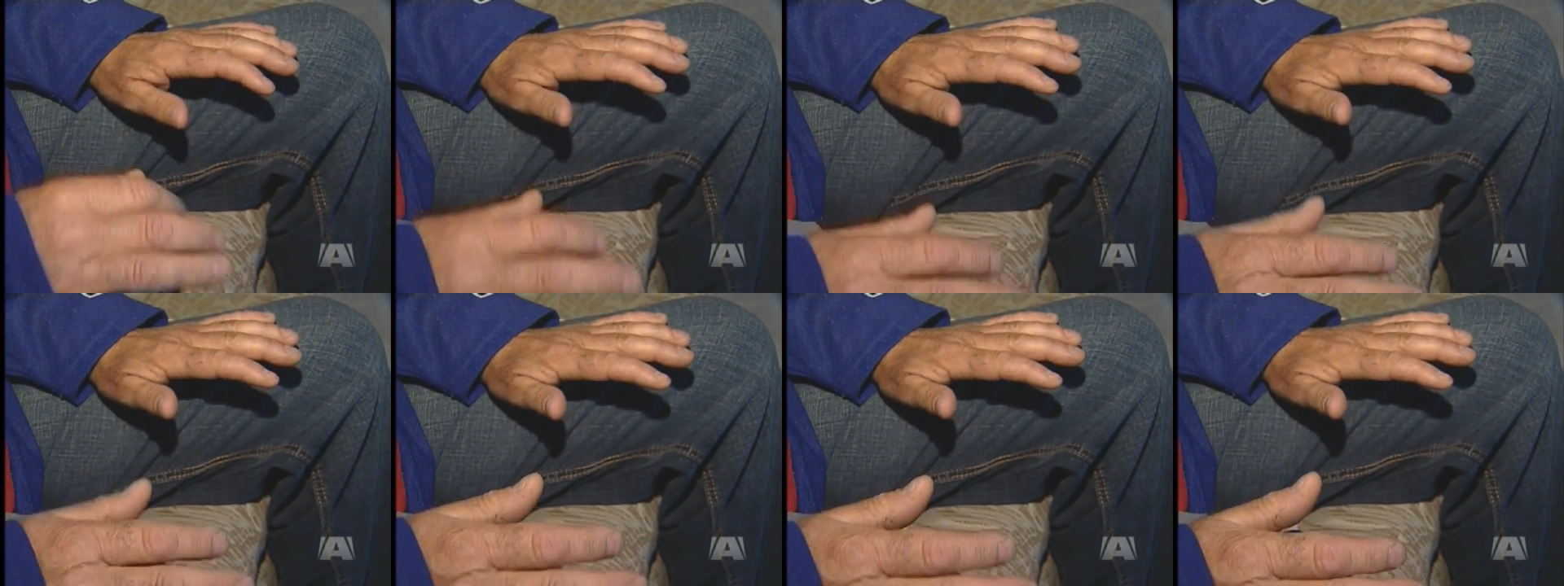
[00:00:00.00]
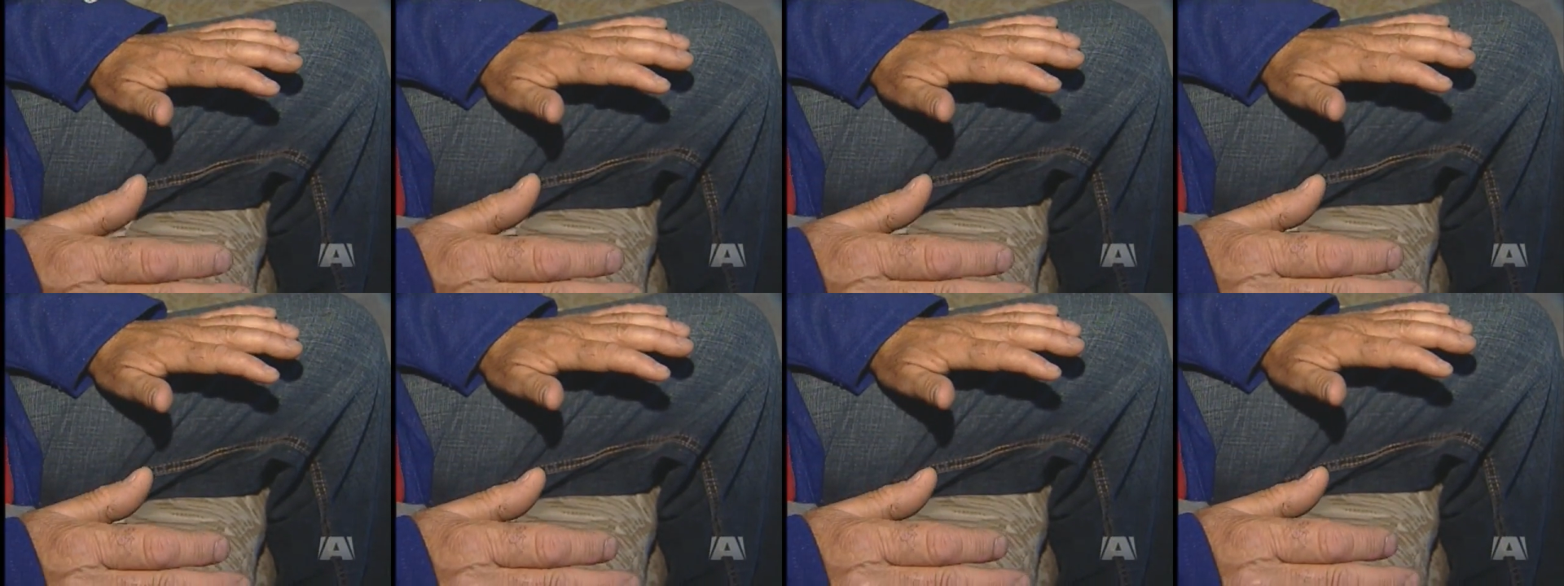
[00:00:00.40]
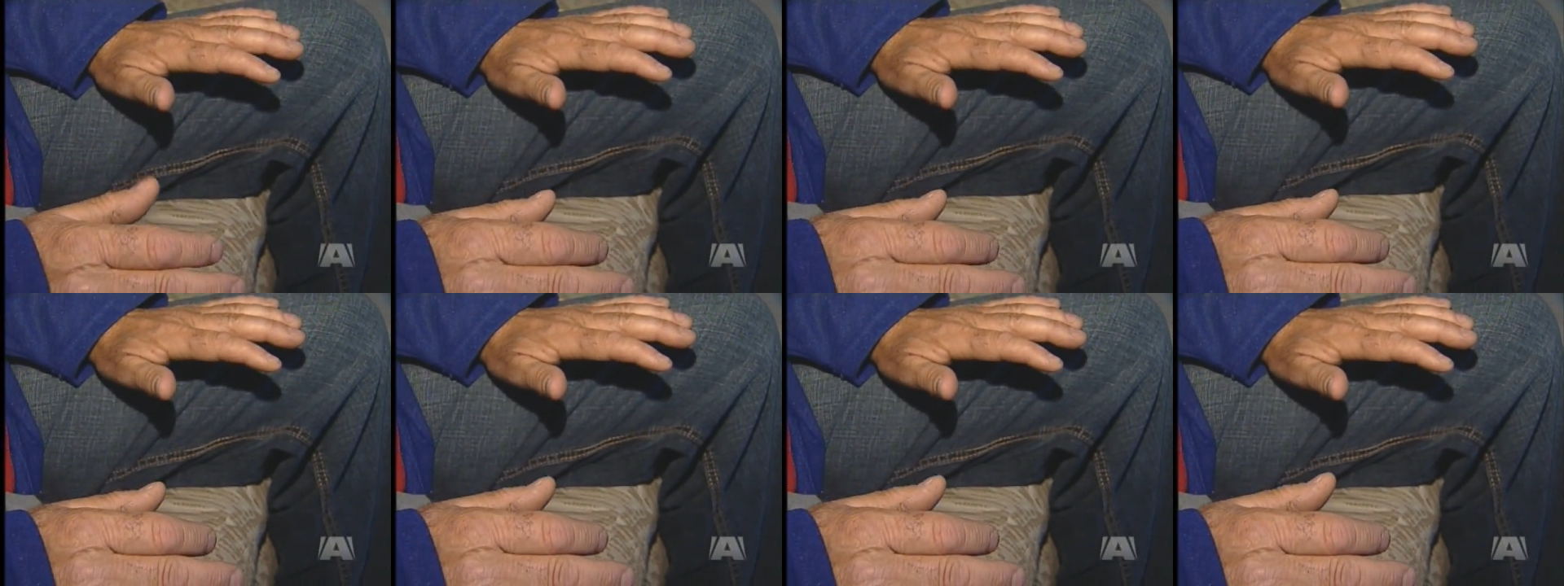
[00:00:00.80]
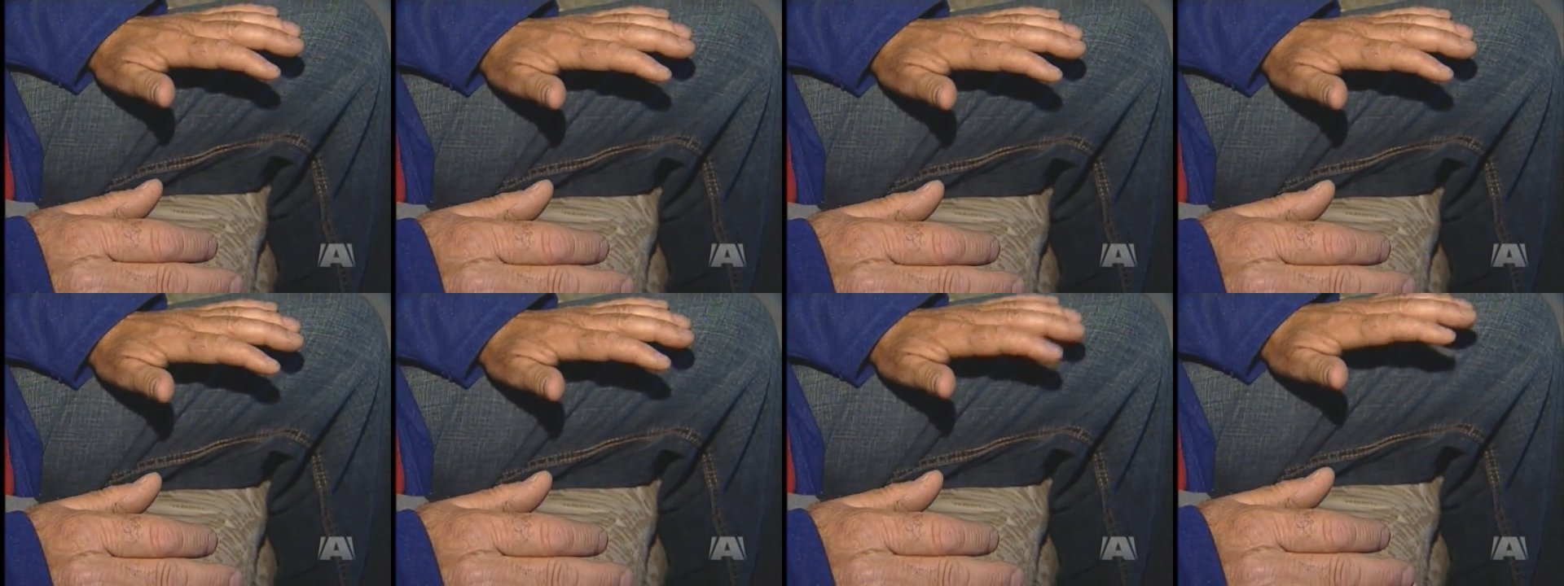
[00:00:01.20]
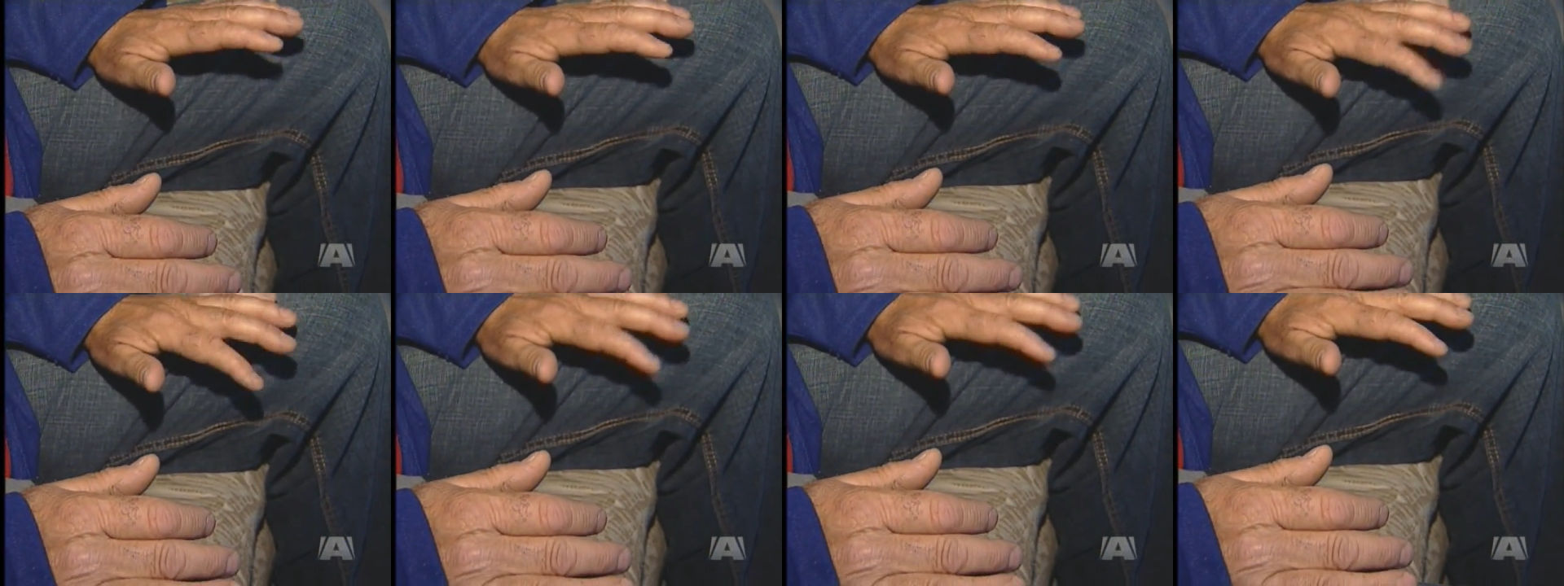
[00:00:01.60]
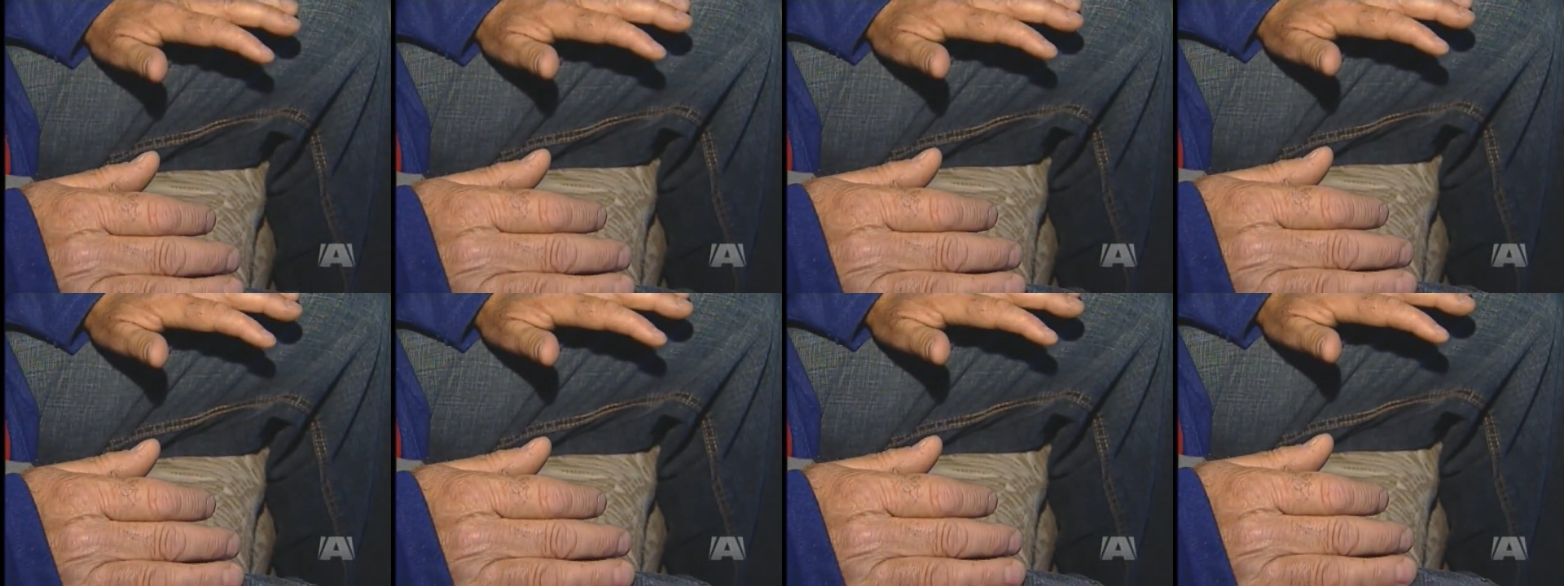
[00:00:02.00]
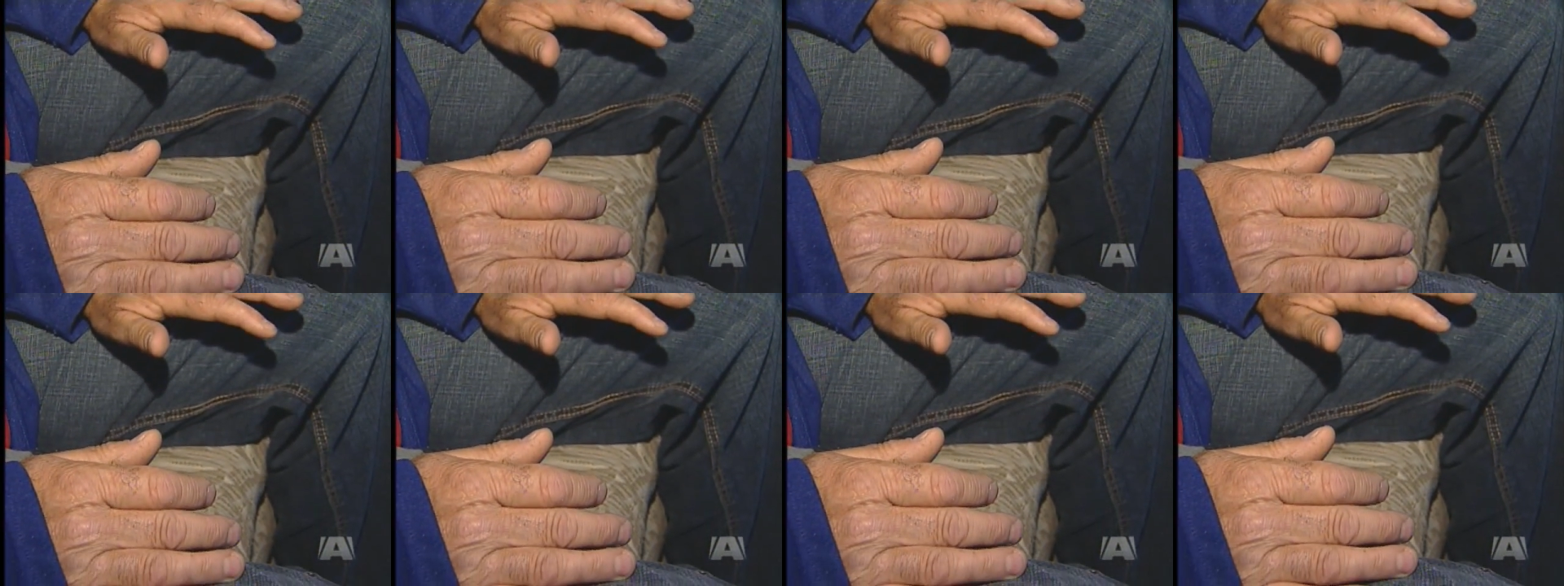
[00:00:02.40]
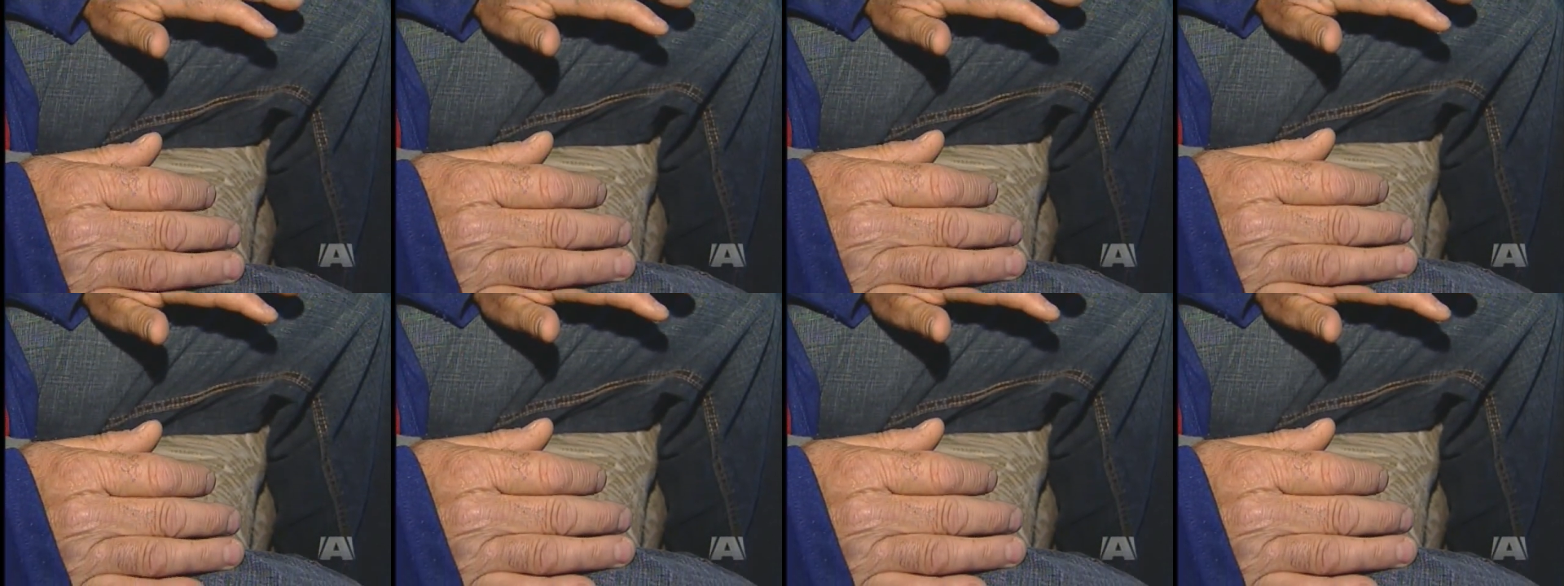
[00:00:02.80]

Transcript: Nobody's mouth can be seen.